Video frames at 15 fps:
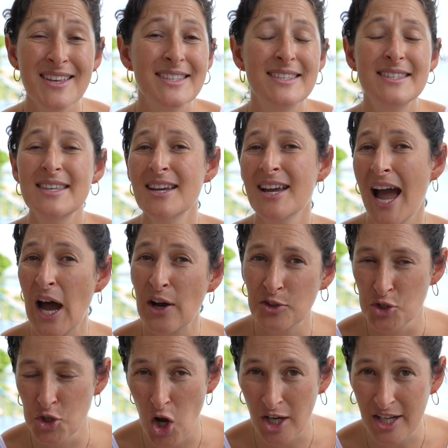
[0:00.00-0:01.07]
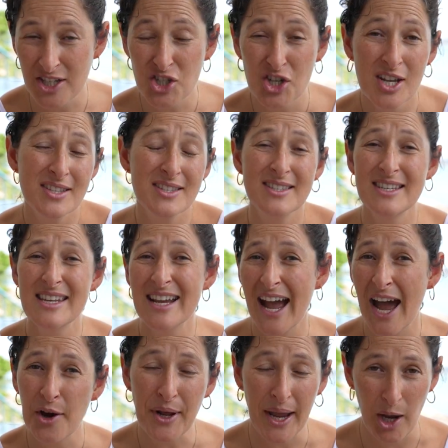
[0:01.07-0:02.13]
seek out knowledge, seek
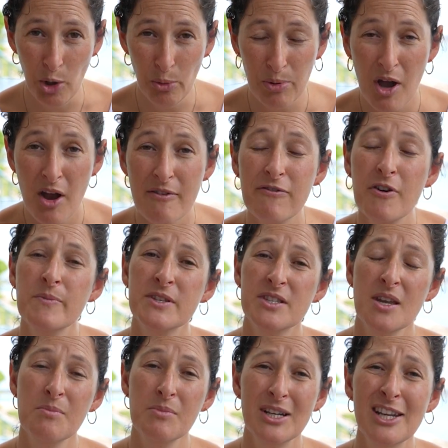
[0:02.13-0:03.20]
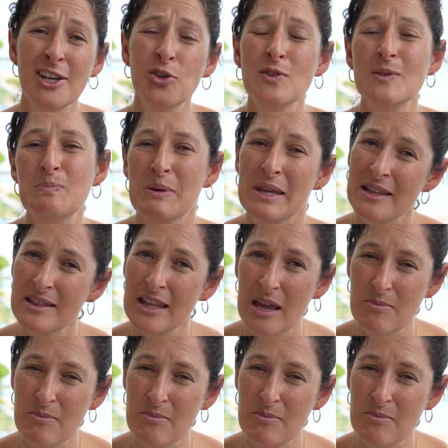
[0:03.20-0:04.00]
out help from somebody who's been